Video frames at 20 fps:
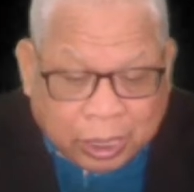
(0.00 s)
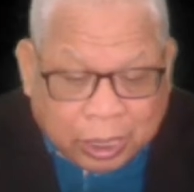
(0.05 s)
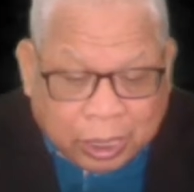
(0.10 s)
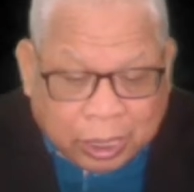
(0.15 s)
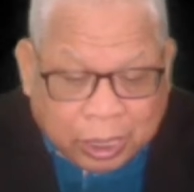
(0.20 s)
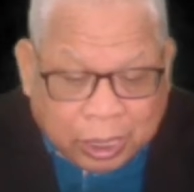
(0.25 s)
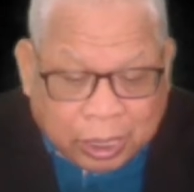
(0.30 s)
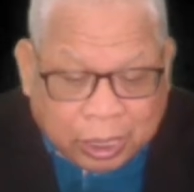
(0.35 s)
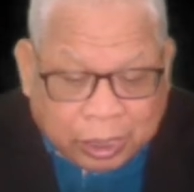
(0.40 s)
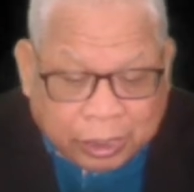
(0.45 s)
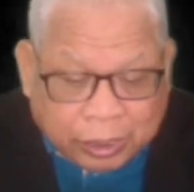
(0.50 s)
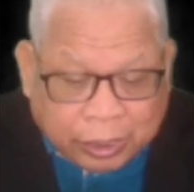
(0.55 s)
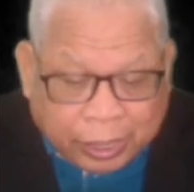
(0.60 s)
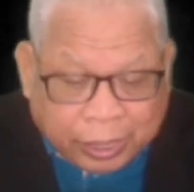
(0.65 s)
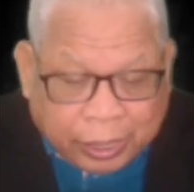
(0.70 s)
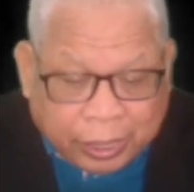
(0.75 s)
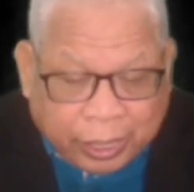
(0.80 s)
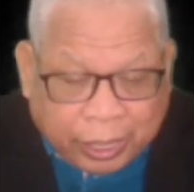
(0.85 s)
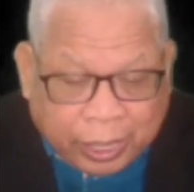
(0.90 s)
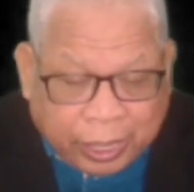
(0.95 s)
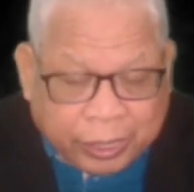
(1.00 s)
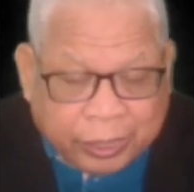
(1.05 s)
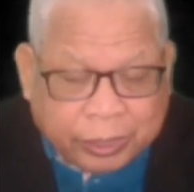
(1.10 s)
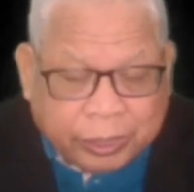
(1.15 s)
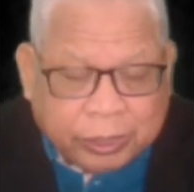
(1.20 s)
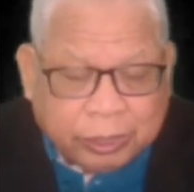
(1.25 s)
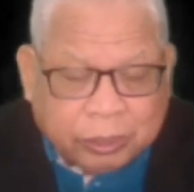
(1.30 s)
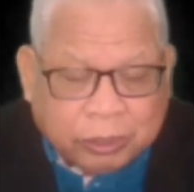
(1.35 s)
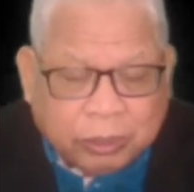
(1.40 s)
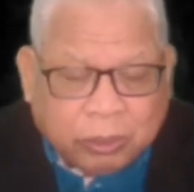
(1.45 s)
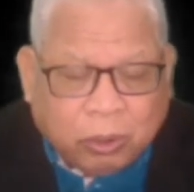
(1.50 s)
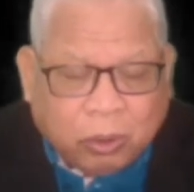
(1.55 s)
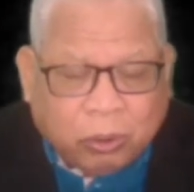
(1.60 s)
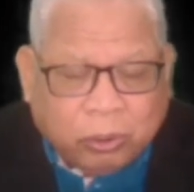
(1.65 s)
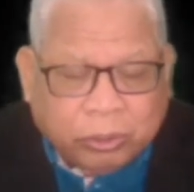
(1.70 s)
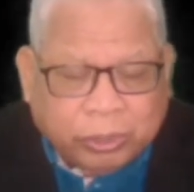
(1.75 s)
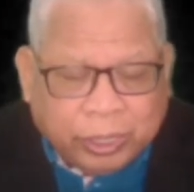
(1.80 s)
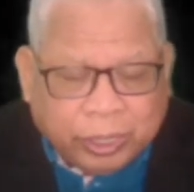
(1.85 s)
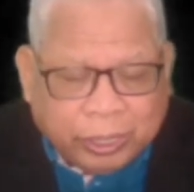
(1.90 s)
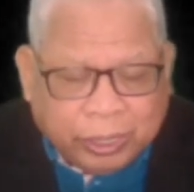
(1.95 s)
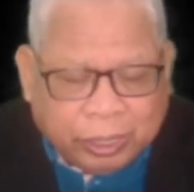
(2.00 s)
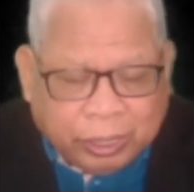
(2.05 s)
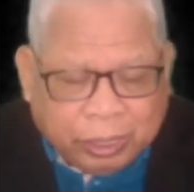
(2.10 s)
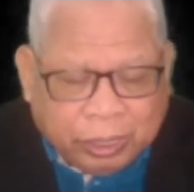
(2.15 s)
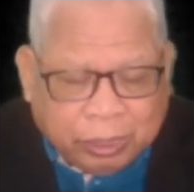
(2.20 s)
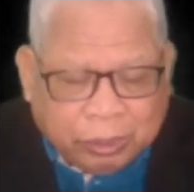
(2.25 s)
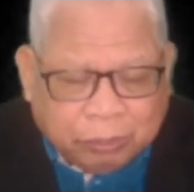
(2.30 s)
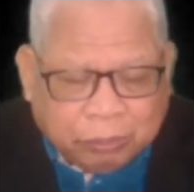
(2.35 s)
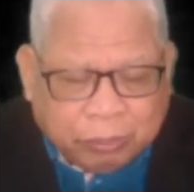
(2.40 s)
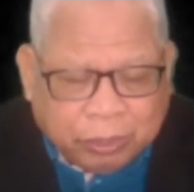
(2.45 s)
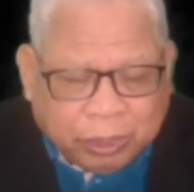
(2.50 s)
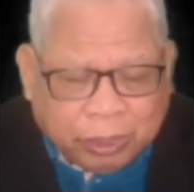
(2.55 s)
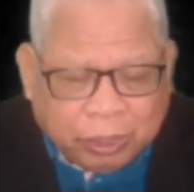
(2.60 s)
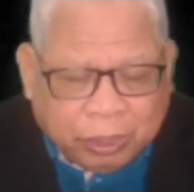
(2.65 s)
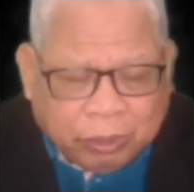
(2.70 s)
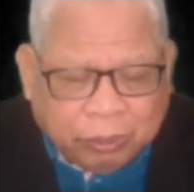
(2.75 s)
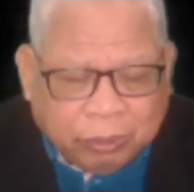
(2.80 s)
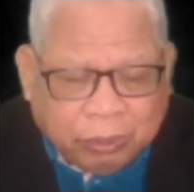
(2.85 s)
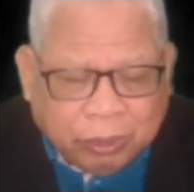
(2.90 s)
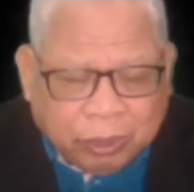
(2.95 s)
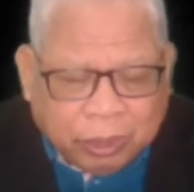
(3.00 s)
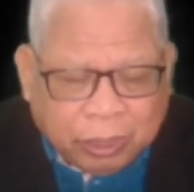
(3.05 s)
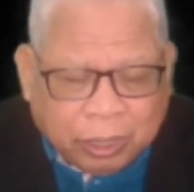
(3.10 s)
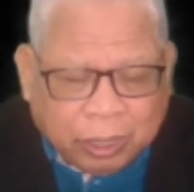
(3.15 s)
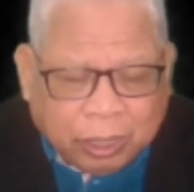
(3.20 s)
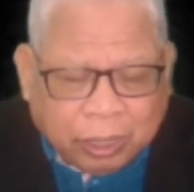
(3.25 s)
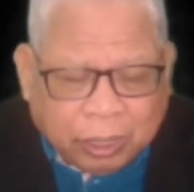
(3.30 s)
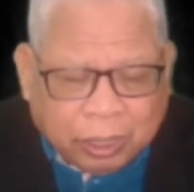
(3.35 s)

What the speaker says: that had already been